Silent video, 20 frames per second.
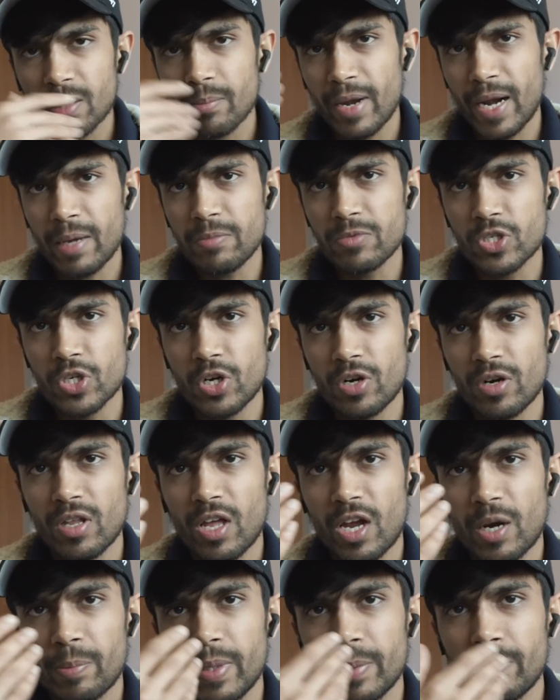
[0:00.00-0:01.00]
I'm sure a
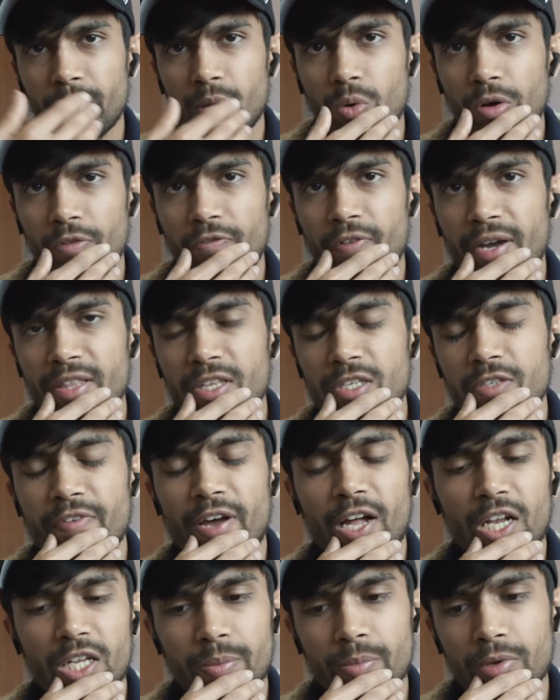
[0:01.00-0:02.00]
lot of people will find this
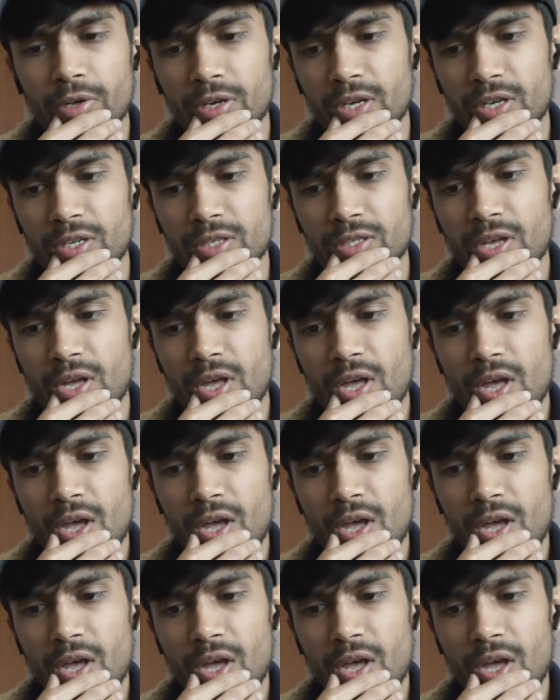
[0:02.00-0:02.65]
valuable because